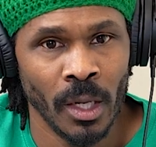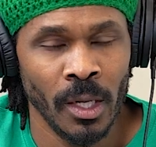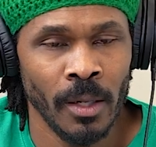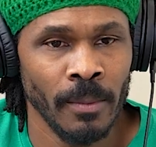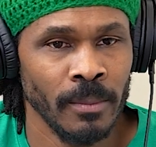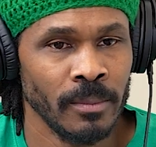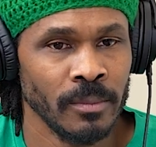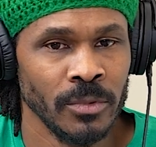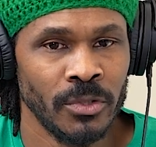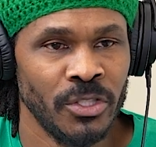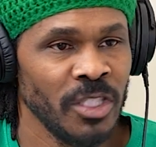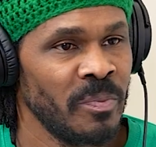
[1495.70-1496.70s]
Um,
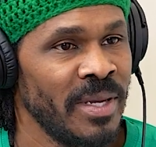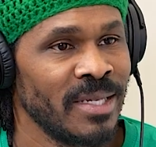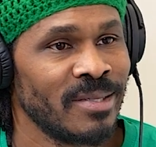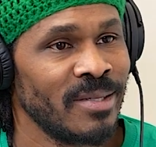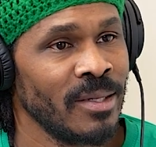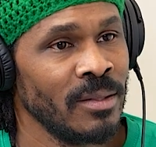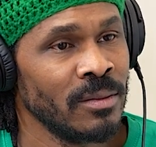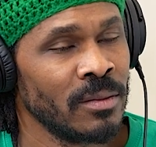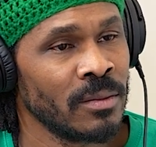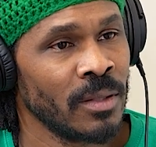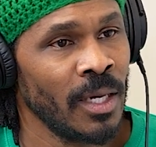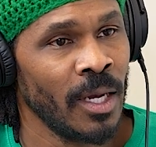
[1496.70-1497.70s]
just being seen.
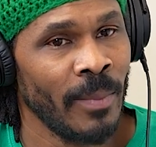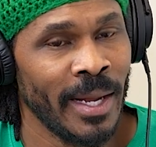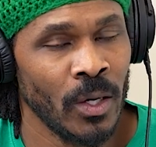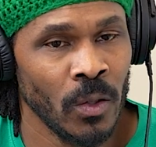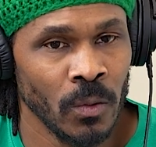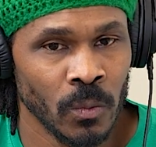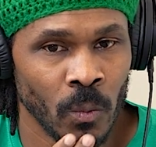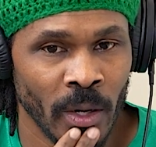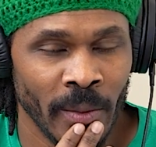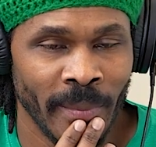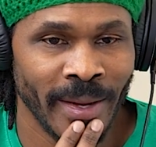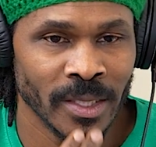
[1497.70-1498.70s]
Um, I know
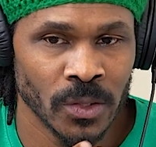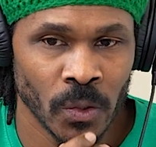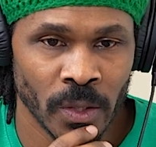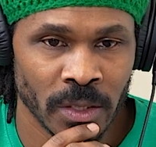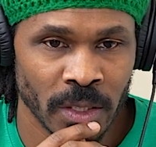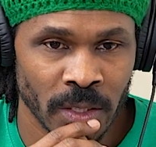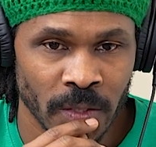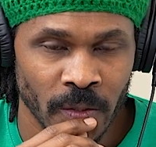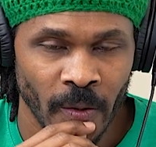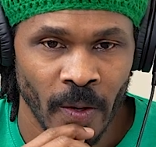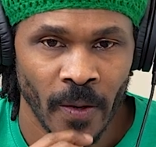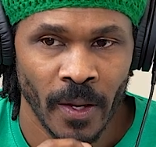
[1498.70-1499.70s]
one of my stories is
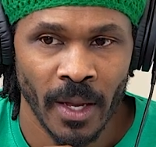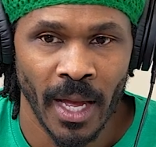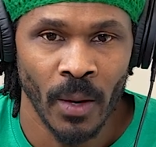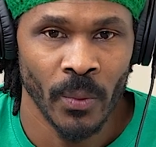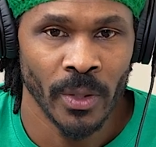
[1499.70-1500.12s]
I